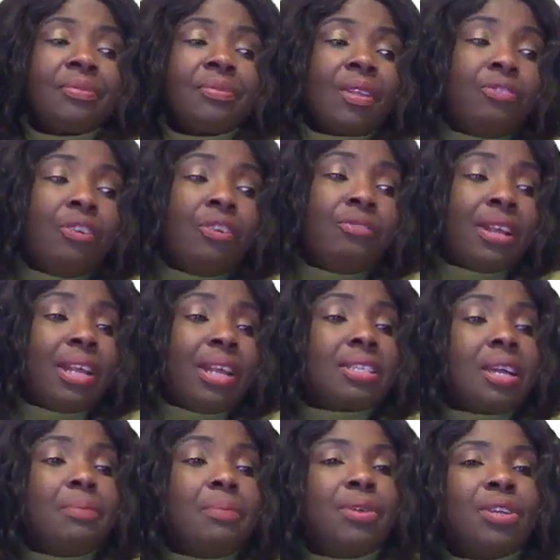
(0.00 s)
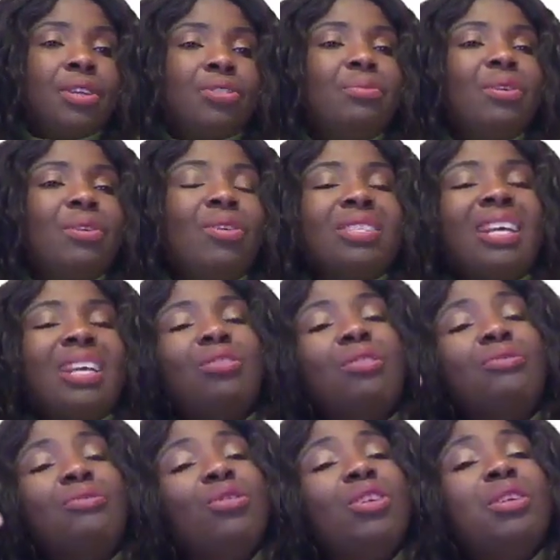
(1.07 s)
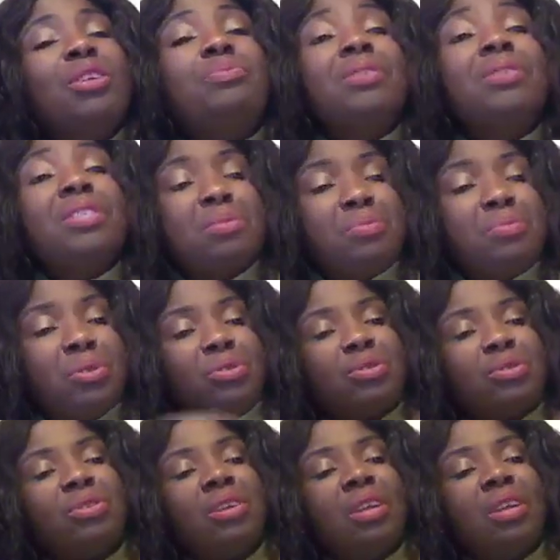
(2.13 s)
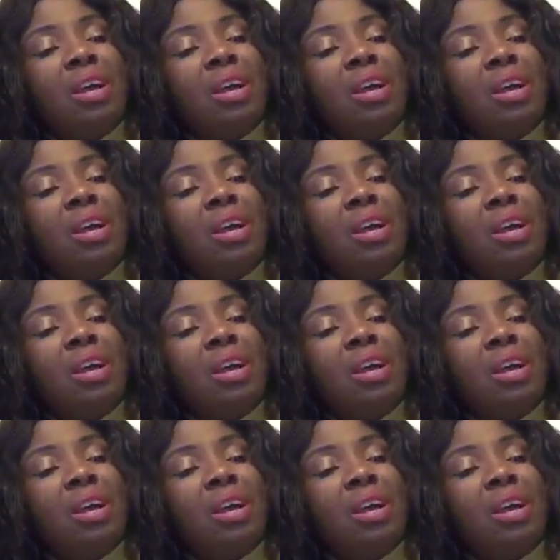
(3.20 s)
for financial breakthrough, because they are not following principles.